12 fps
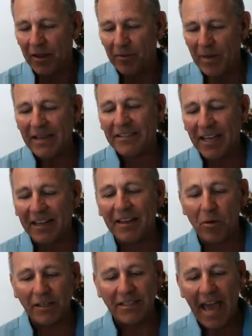basically
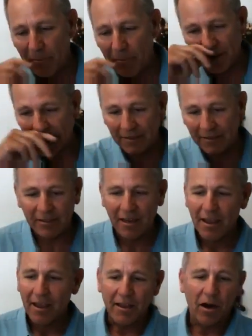what's happened is,
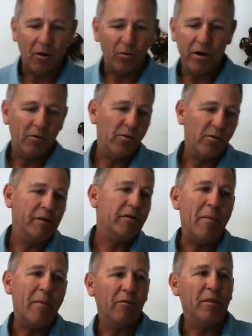we've
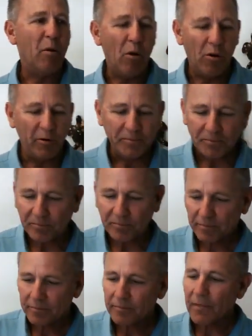come out with a pole.
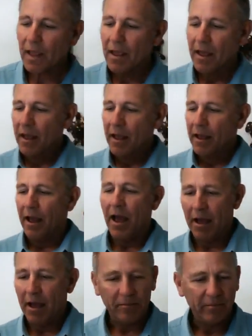
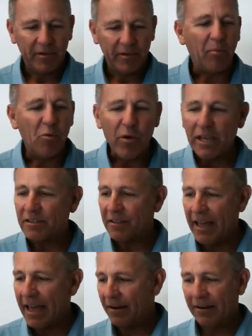A couple weeks
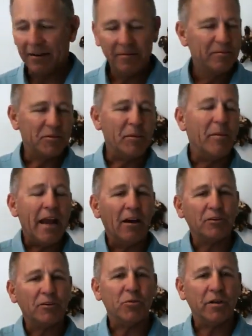later, somebody
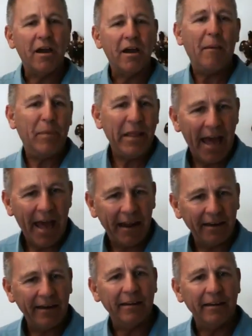else would copy
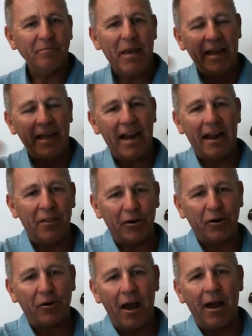that and make it out of their
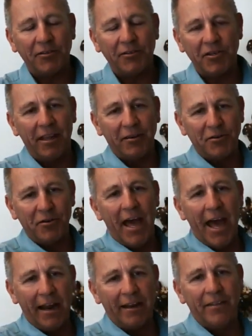garage and then do
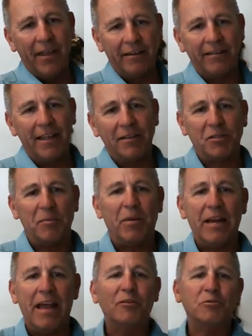that. And then
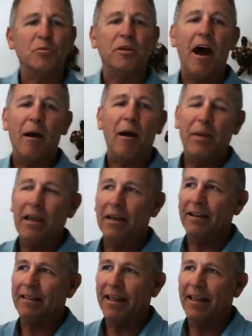somebody else would copy it.
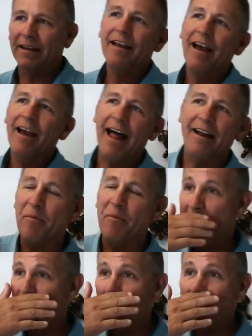And then, I don't know,
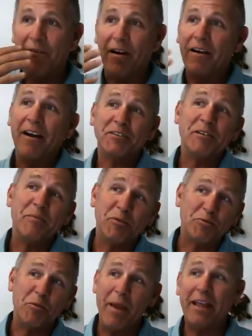maybe one of our
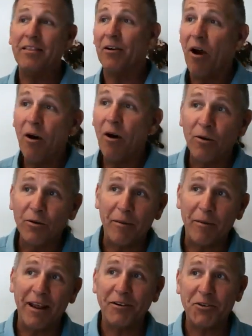customers would make their own.
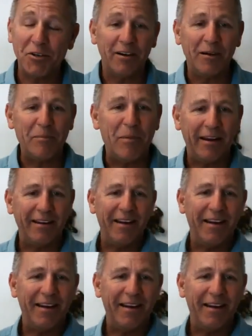I'm not sure, but